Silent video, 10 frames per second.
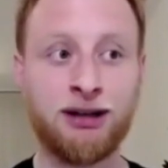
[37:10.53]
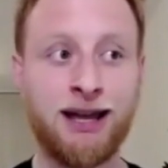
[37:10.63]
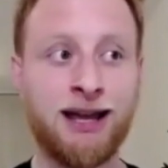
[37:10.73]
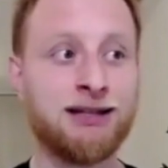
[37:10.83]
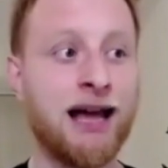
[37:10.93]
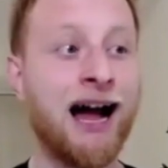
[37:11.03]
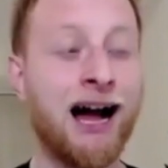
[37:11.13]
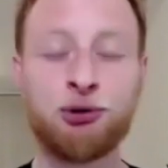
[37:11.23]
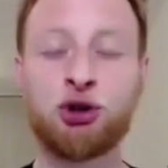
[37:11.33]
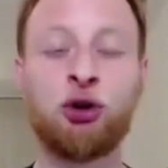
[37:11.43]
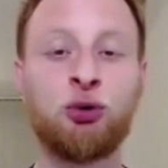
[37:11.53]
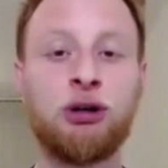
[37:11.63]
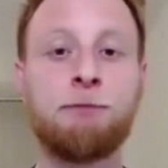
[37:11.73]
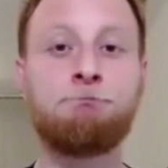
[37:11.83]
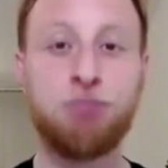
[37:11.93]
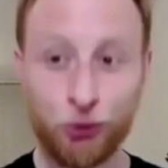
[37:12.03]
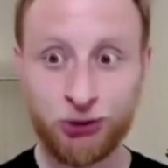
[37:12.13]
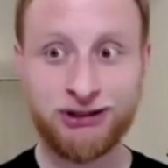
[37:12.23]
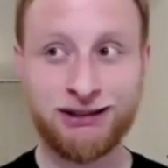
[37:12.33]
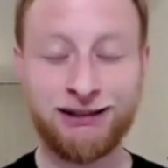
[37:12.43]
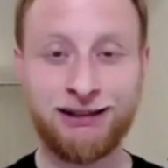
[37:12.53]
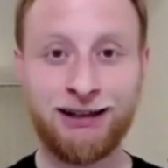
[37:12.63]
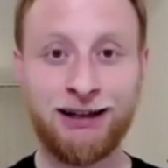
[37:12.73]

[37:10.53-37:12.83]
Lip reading: is absolutely boosted.